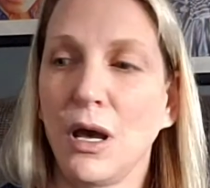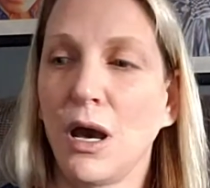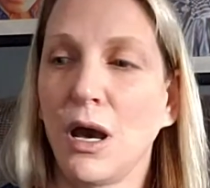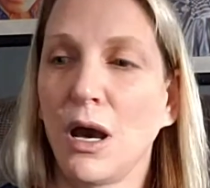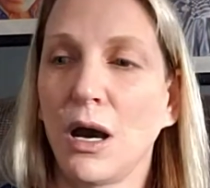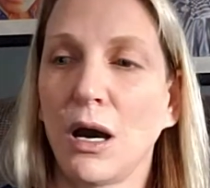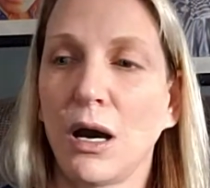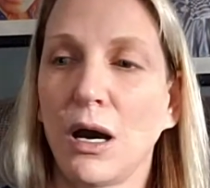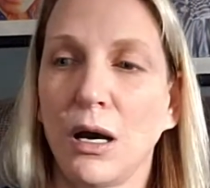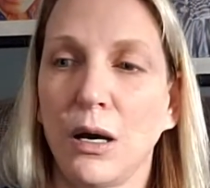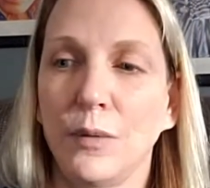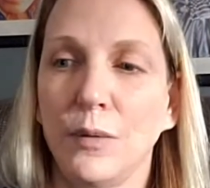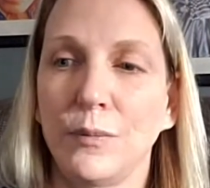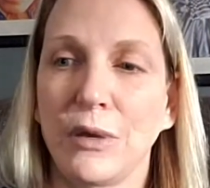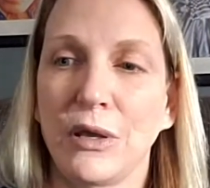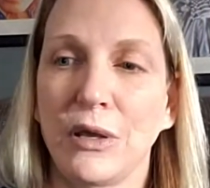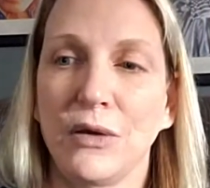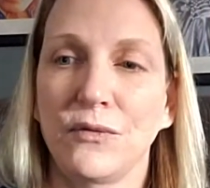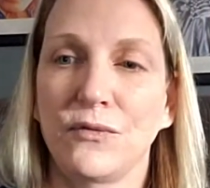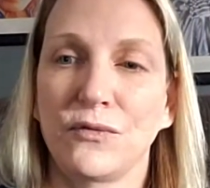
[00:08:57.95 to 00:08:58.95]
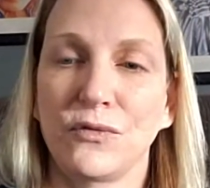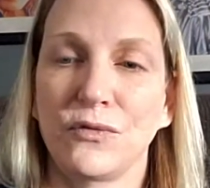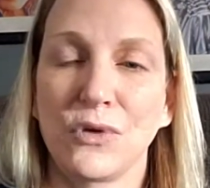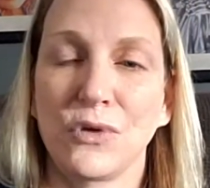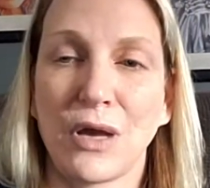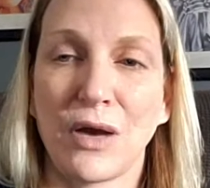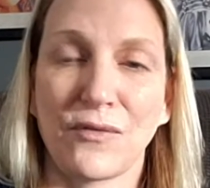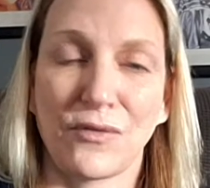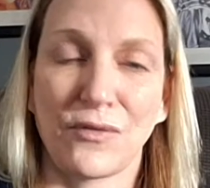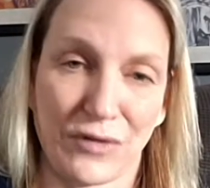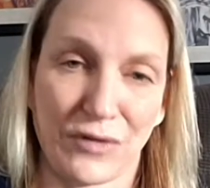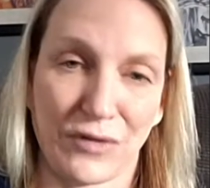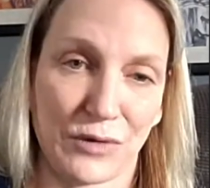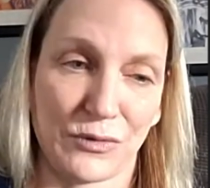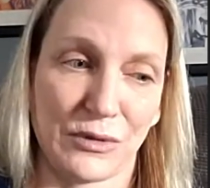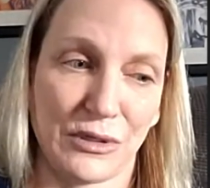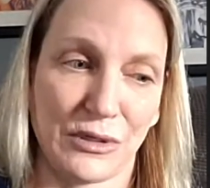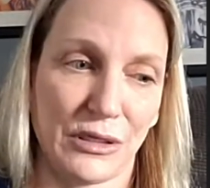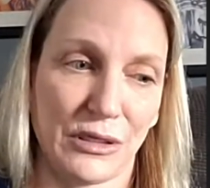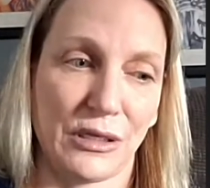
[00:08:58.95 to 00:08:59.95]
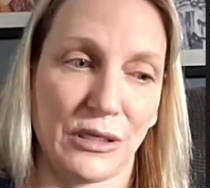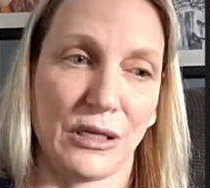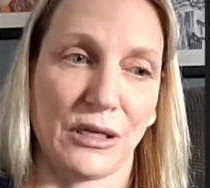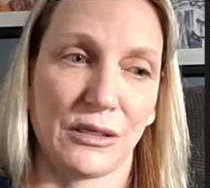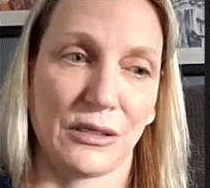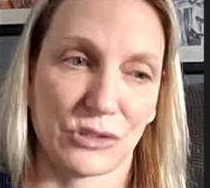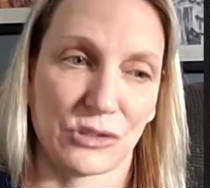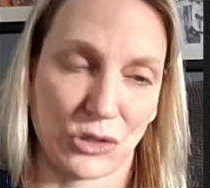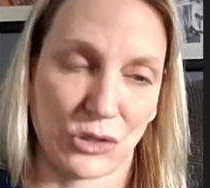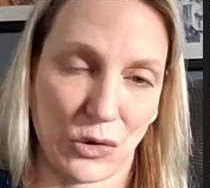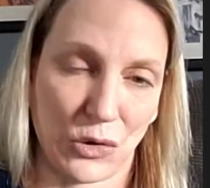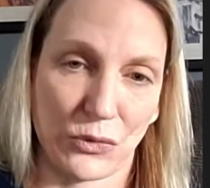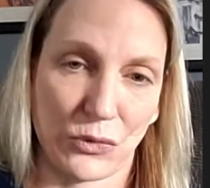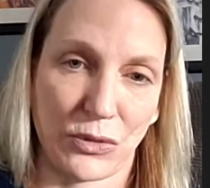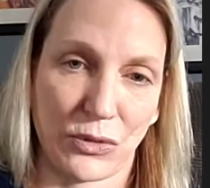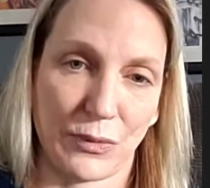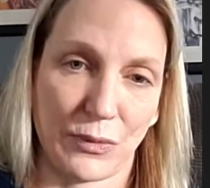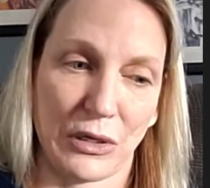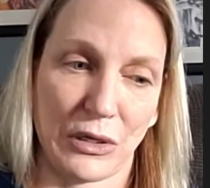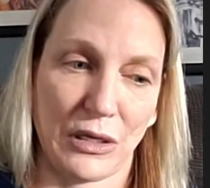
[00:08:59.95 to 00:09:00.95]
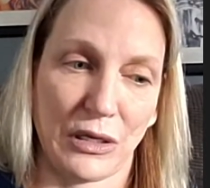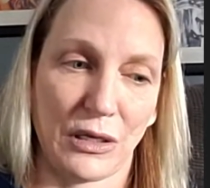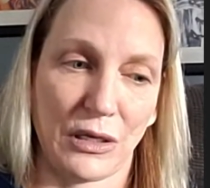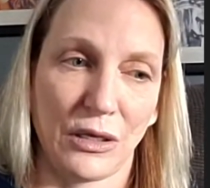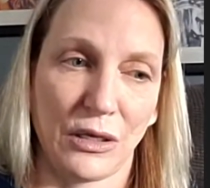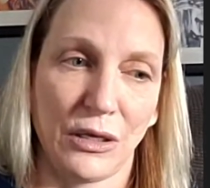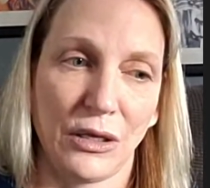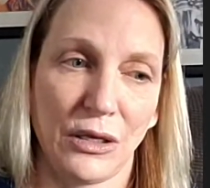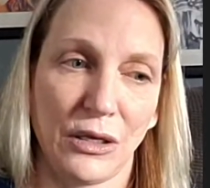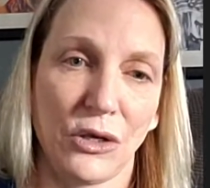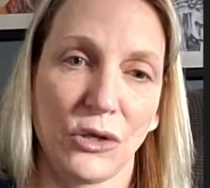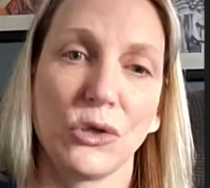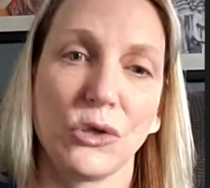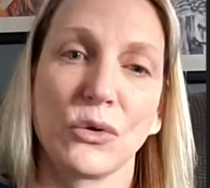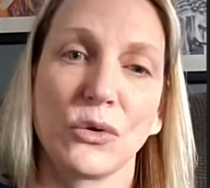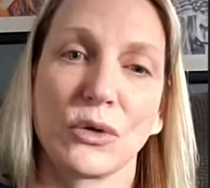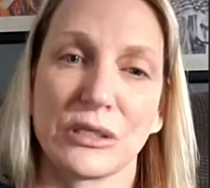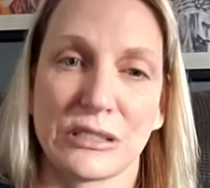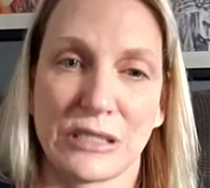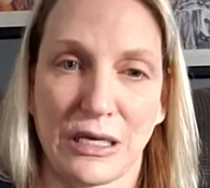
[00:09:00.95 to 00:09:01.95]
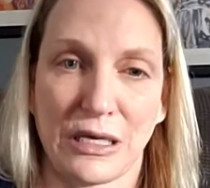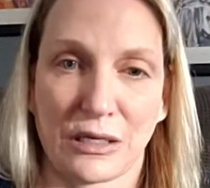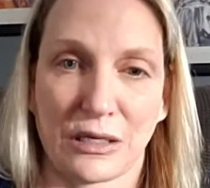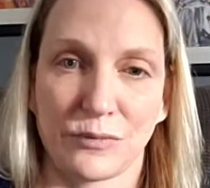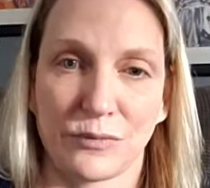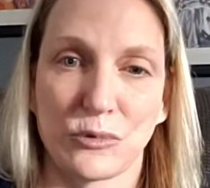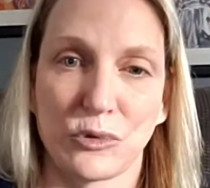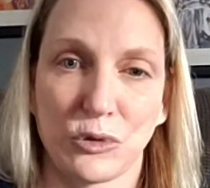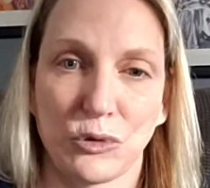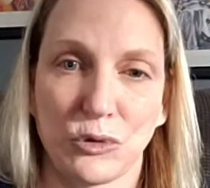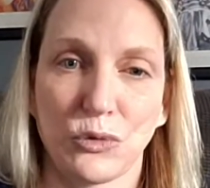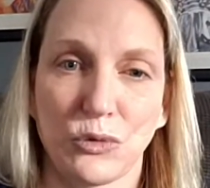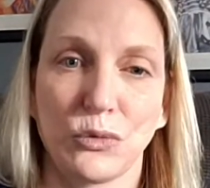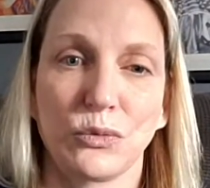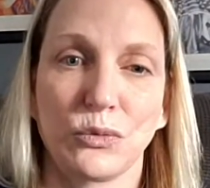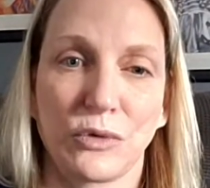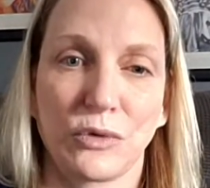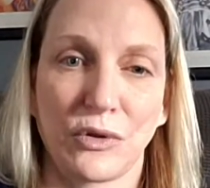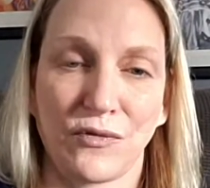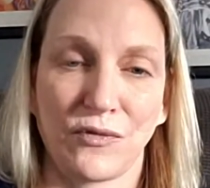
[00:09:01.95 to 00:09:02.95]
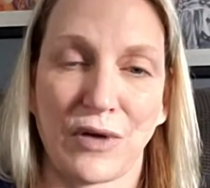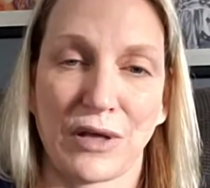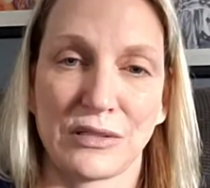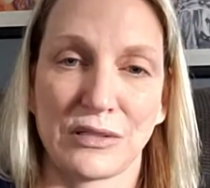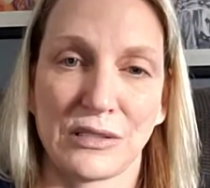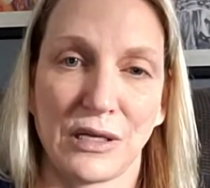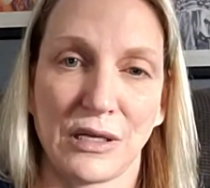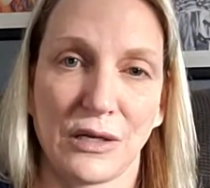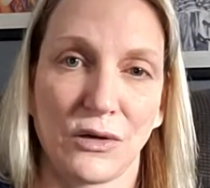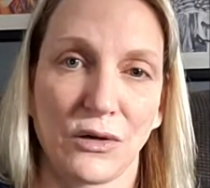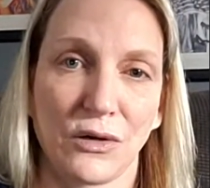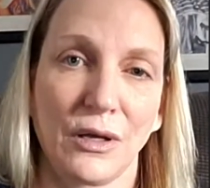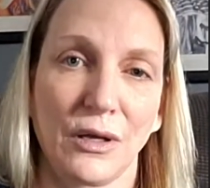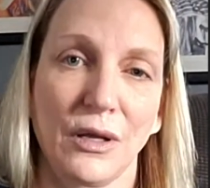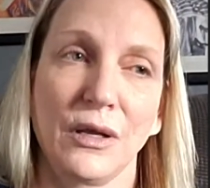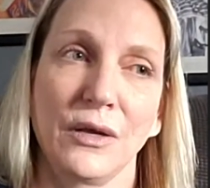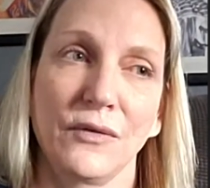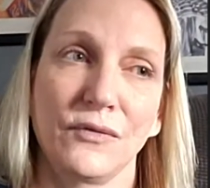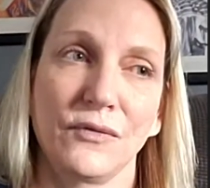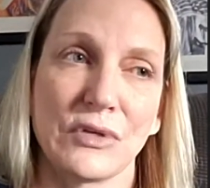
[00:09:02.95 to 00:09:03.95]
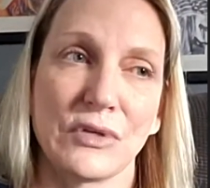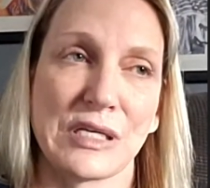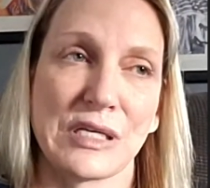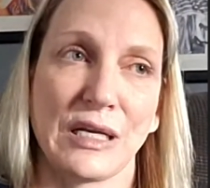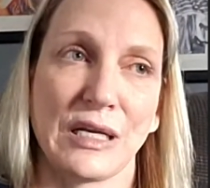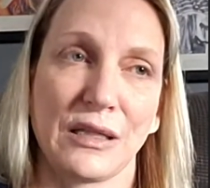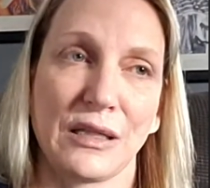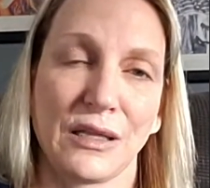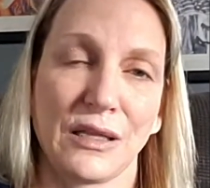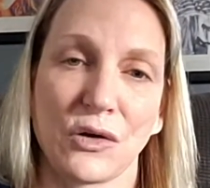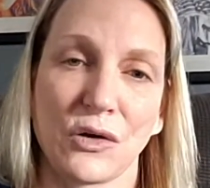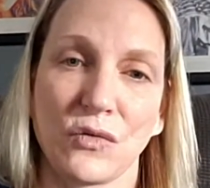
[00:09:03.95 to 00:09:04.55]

If you have a veteran and it's code 3, you can take them to the vet center. If it's anything over